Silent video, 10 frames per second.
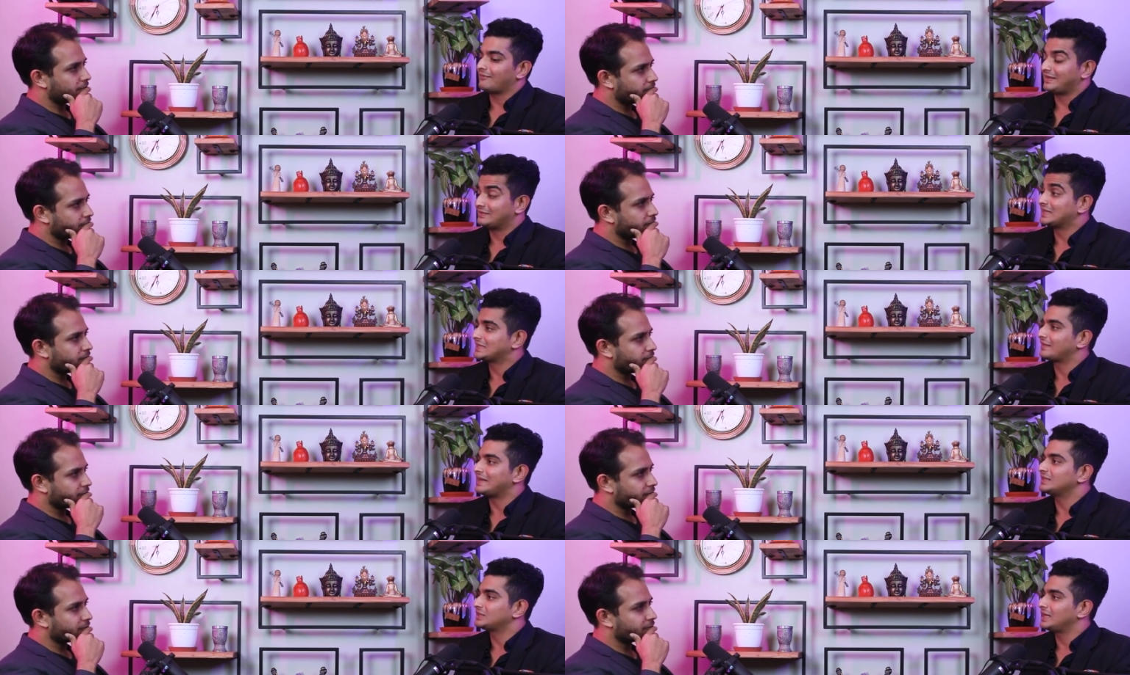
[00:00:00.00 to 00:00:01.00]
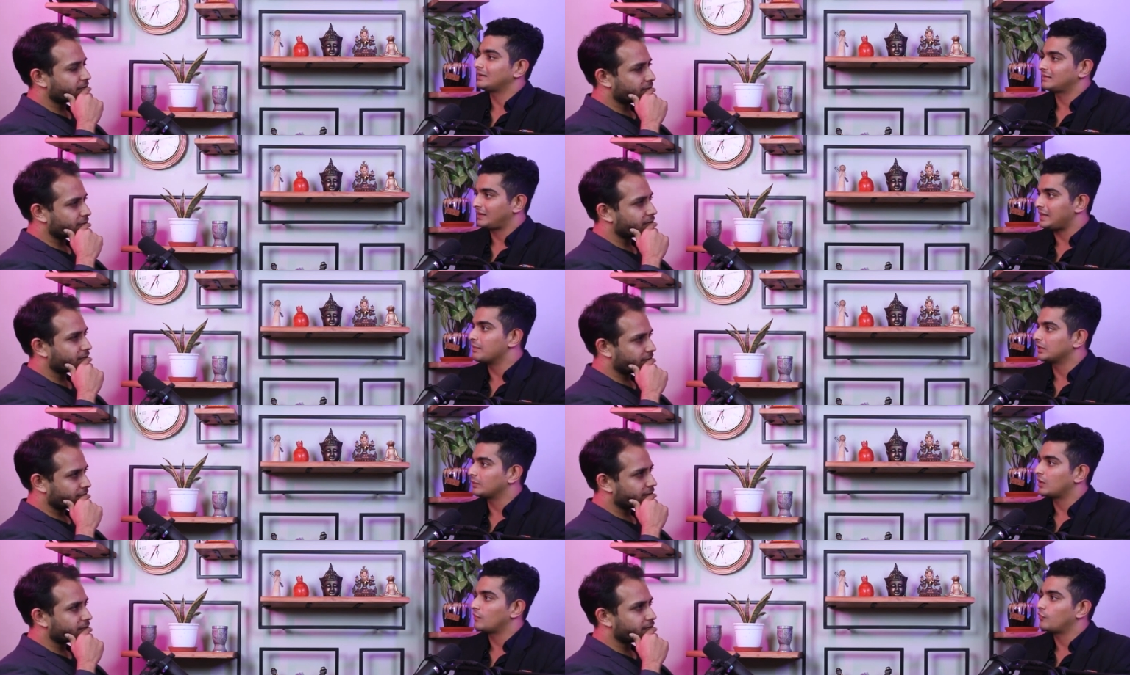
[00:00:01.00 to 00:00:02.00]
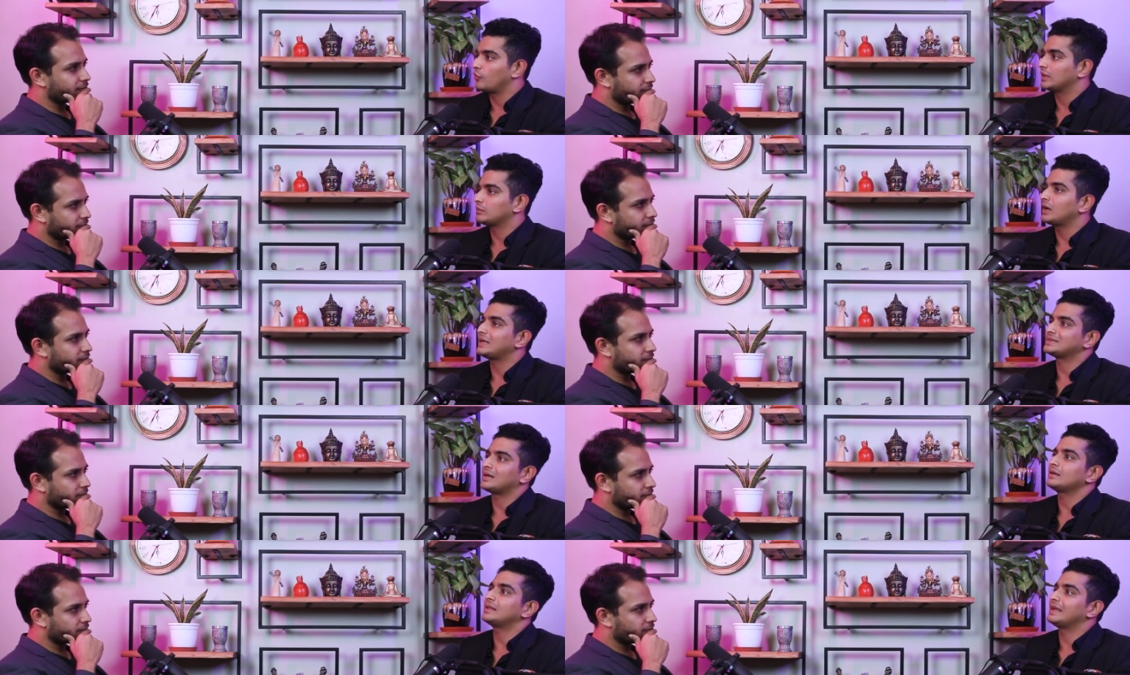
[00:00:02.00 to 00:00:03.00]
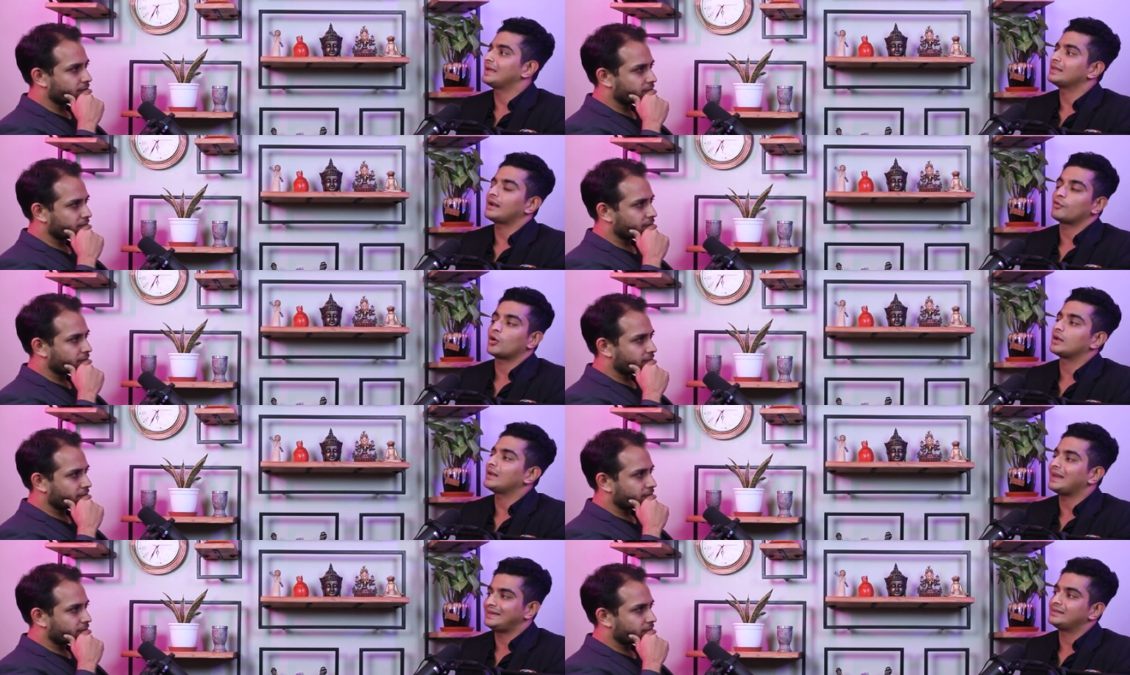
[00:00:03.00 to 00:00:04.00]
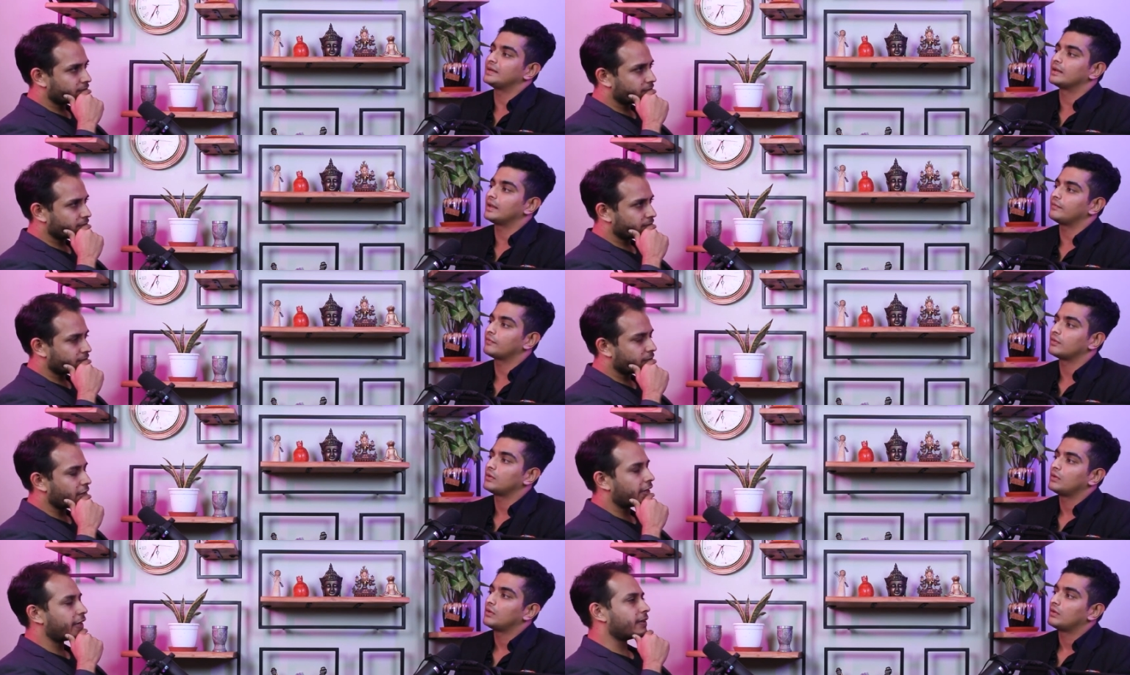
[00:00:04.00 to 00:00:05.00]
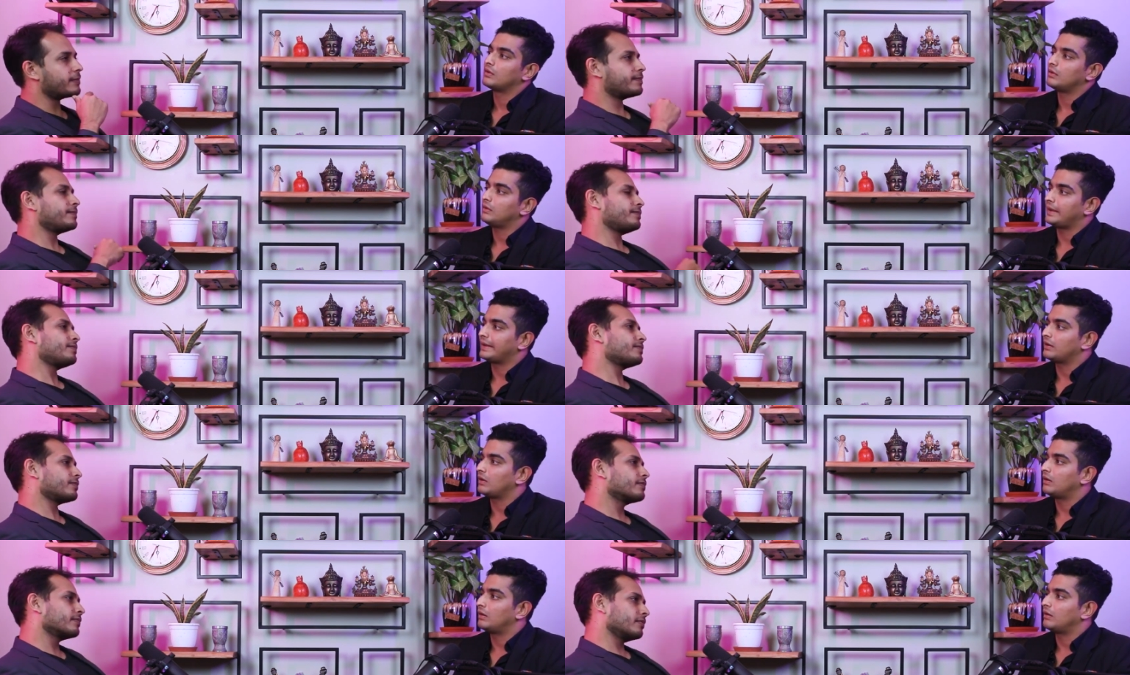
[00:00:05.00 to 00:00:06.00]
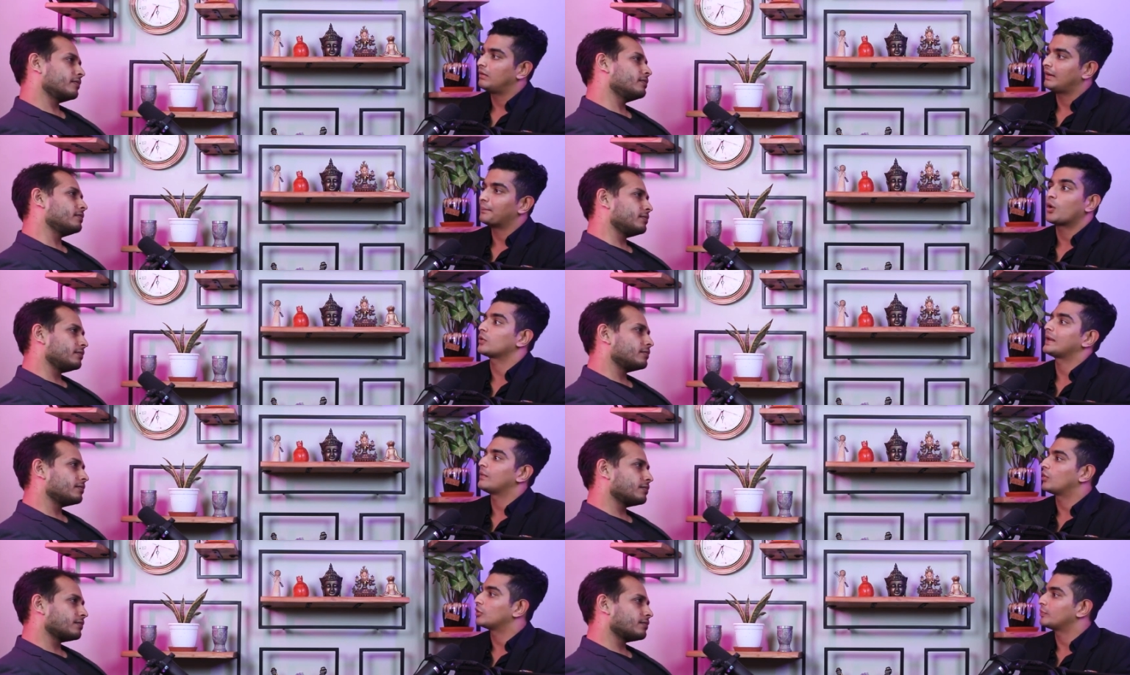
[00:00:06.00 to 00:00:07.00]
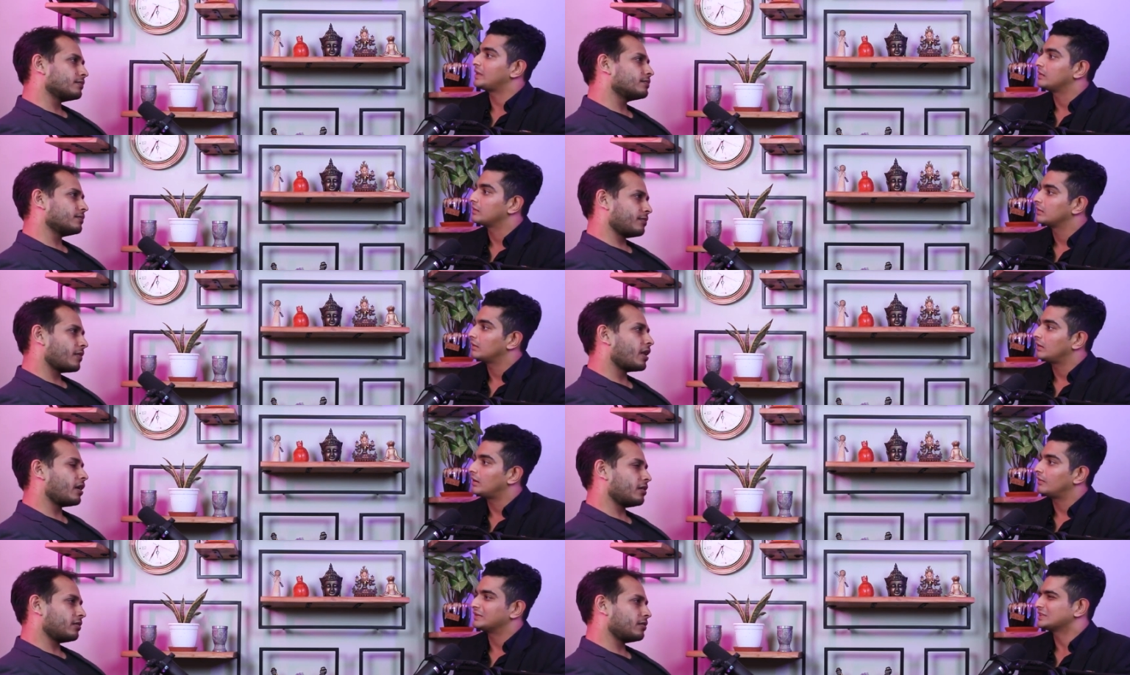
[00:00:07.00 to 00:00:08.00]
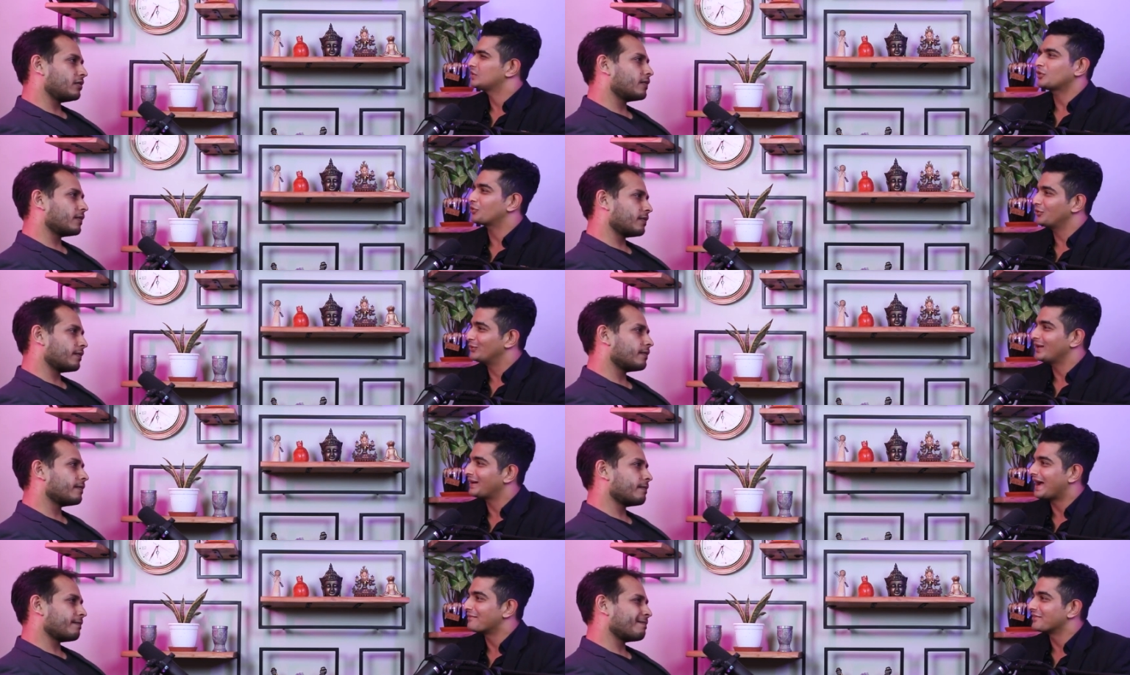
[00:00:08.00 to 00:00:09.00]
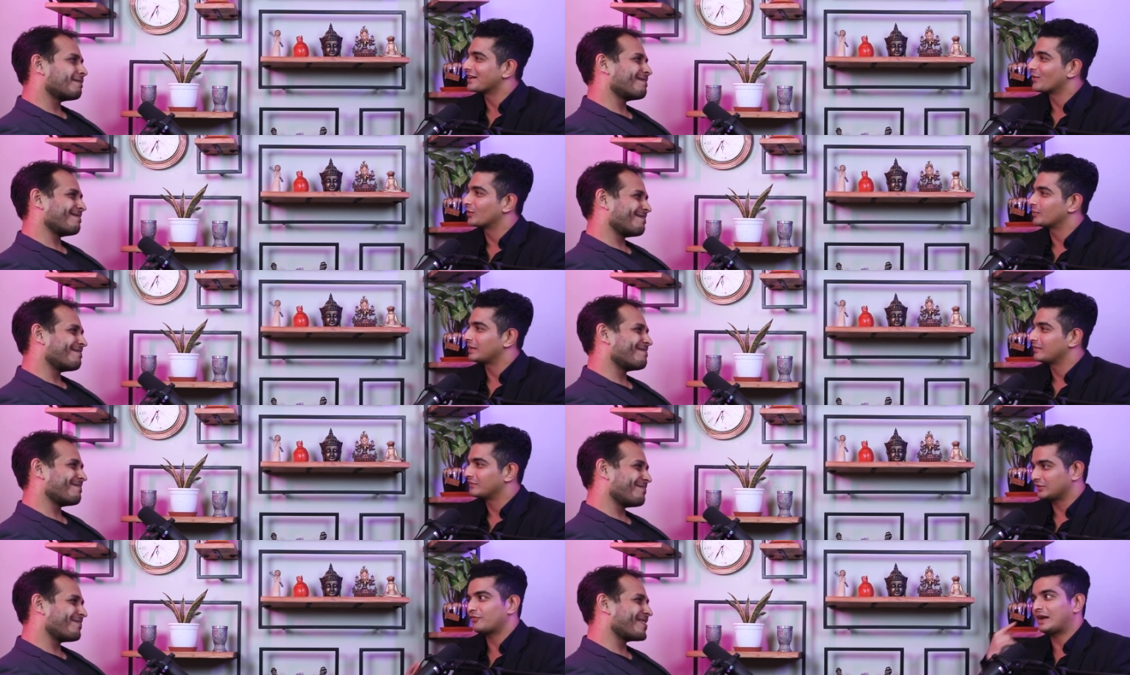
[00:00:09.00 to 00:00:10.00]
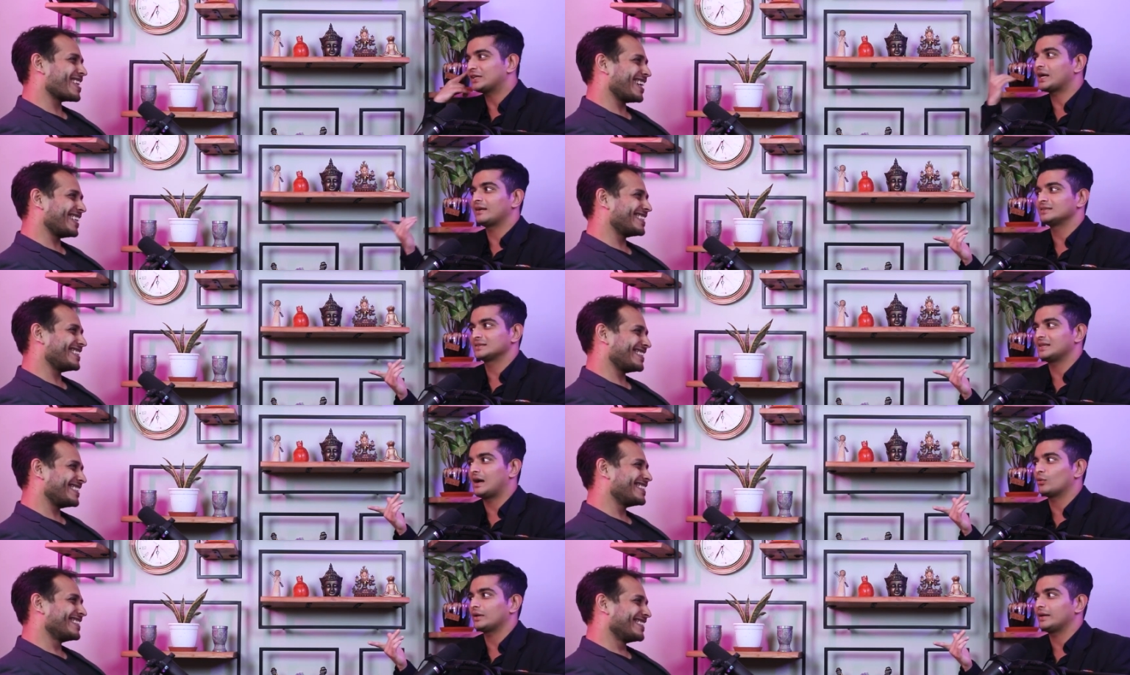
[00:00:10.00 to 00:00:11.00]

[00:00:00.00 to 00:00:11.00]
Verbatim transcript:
Speaker 1: once I've reached that 3-month mark or 4-month mark, I start thinking that I've not done anything in life. Right. Like, I'm not where I want to be. Which is not true, dude. I am where I want to be. Which a fresh head is now